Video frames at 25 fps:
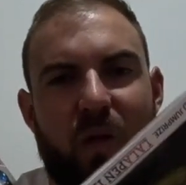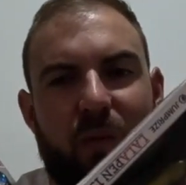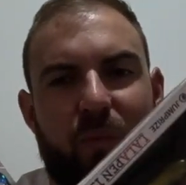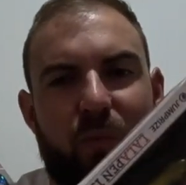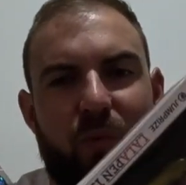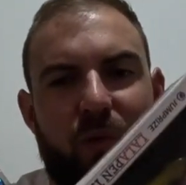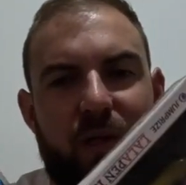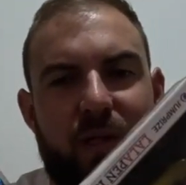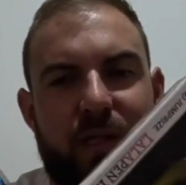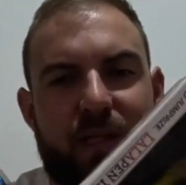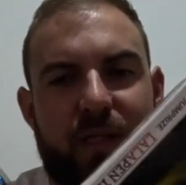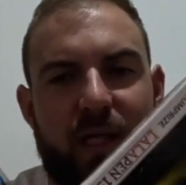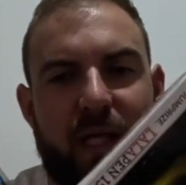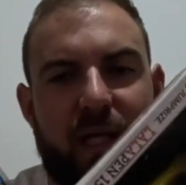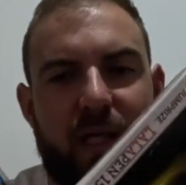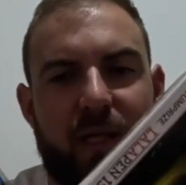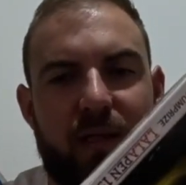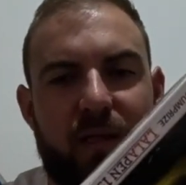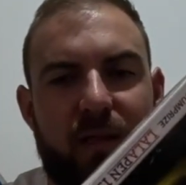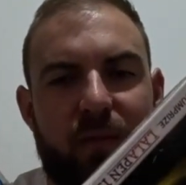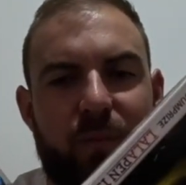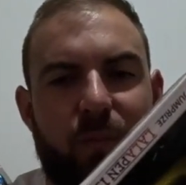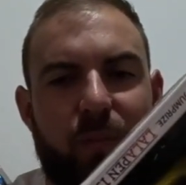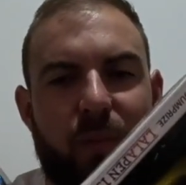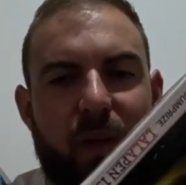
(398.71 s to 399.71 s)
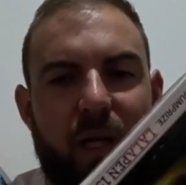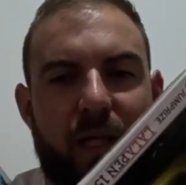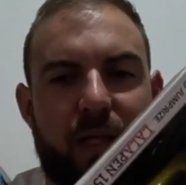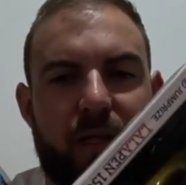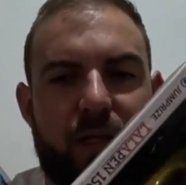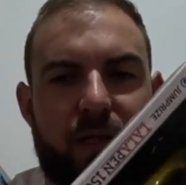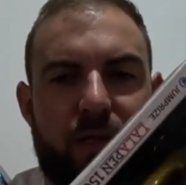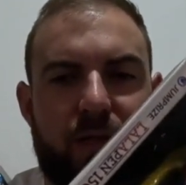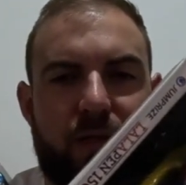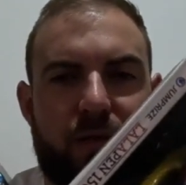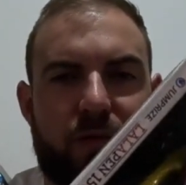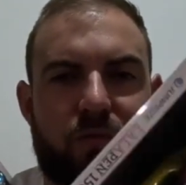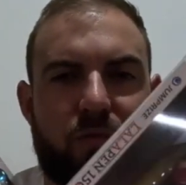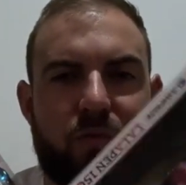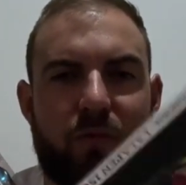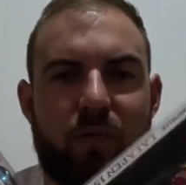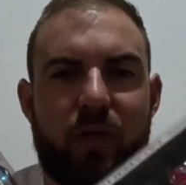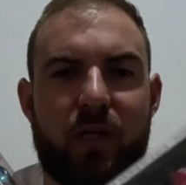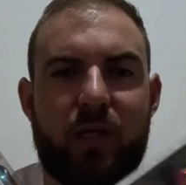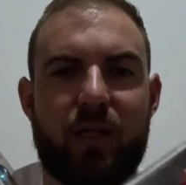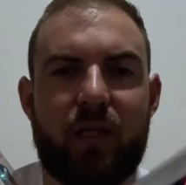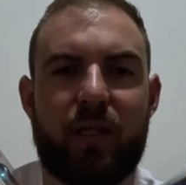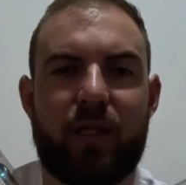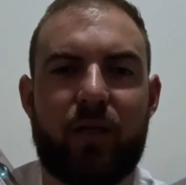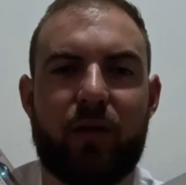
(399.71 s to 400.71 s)
Pretty standard, but just
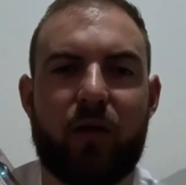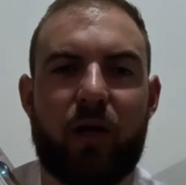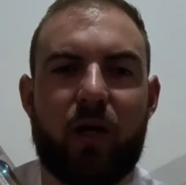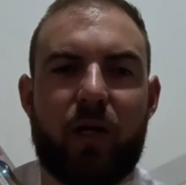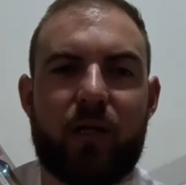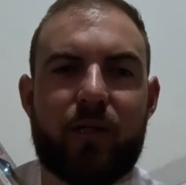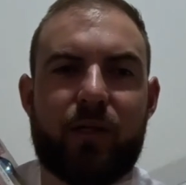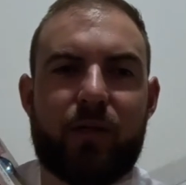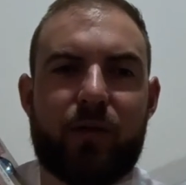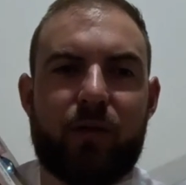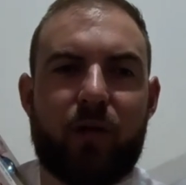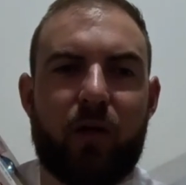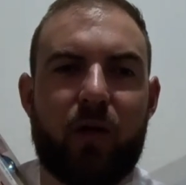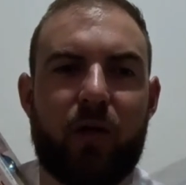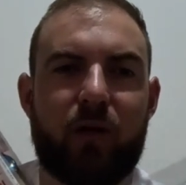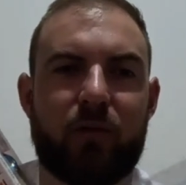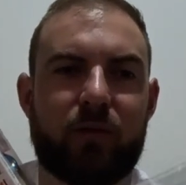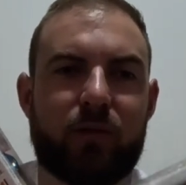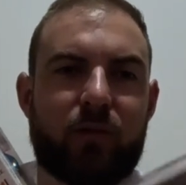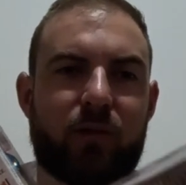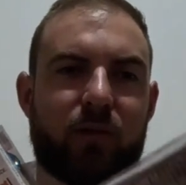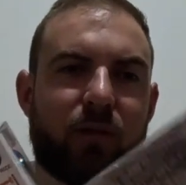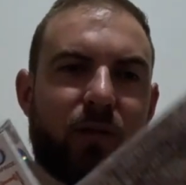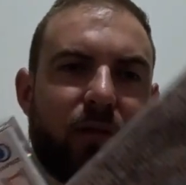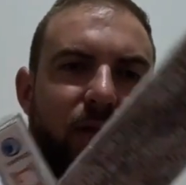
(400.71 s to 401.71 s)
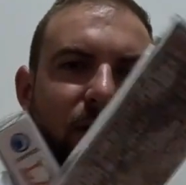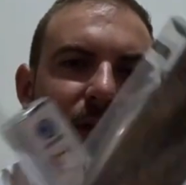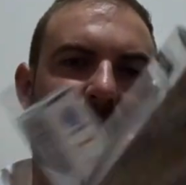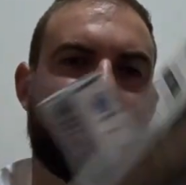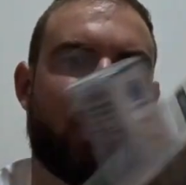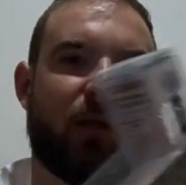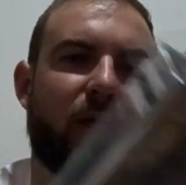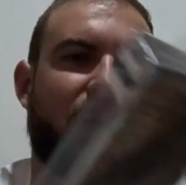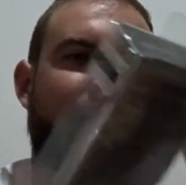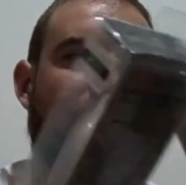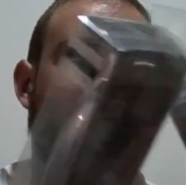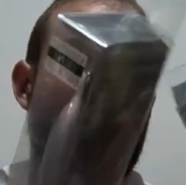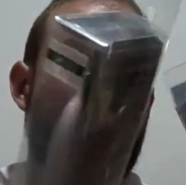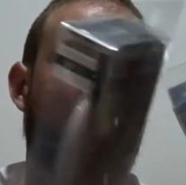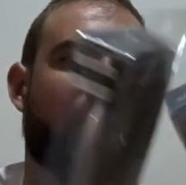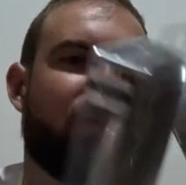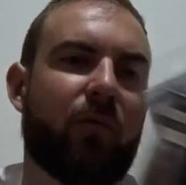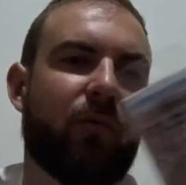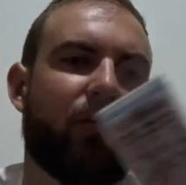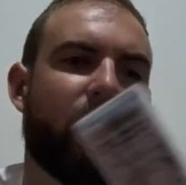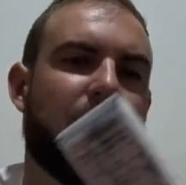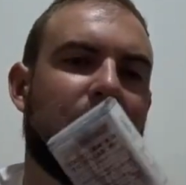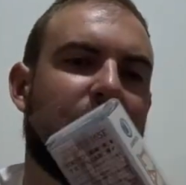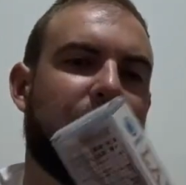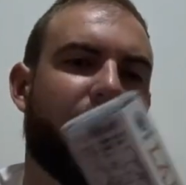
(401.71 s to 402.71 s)
really nice styles,
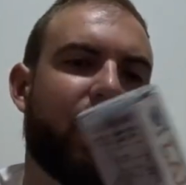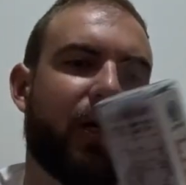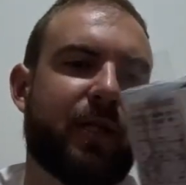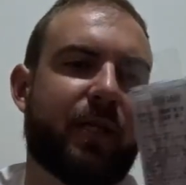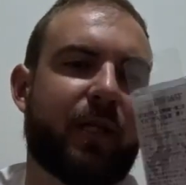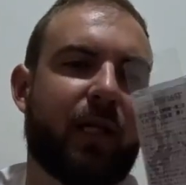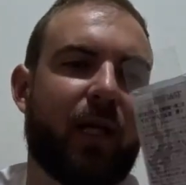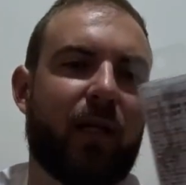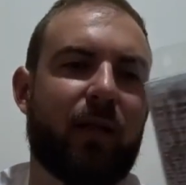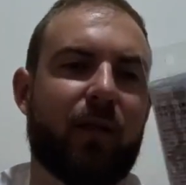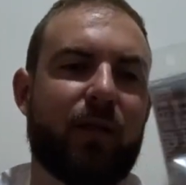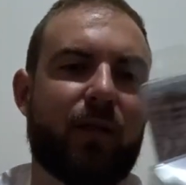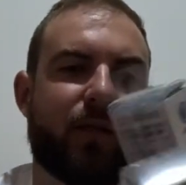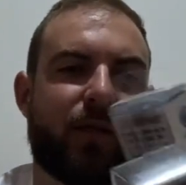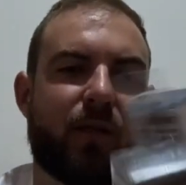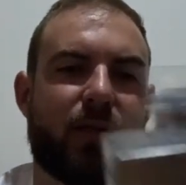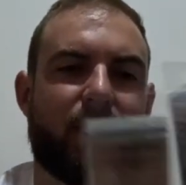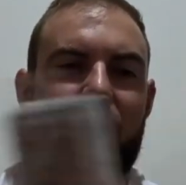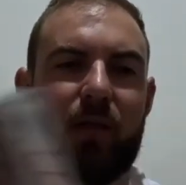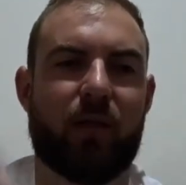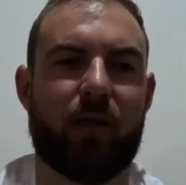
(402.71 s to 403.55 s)
really nice colors.